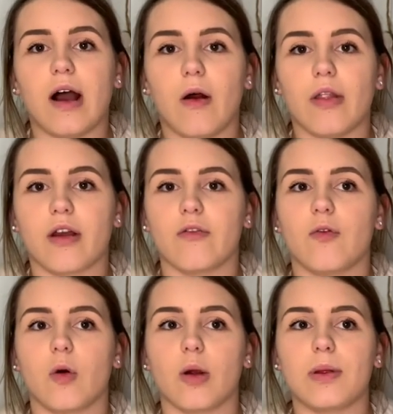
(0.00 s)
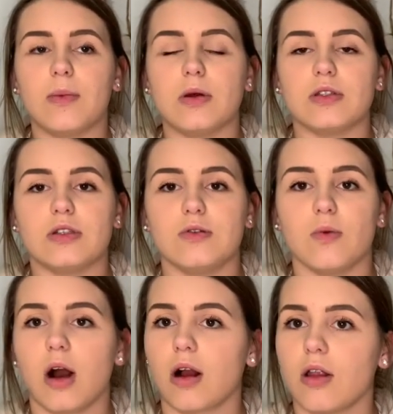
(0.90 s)
out there for people to
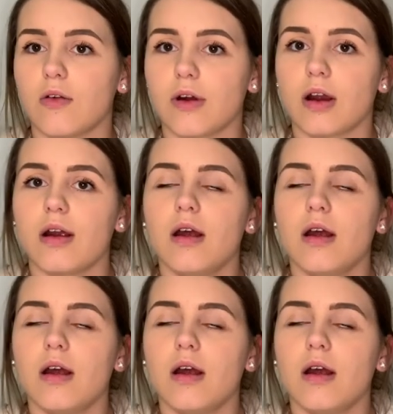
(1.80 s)
walk all over.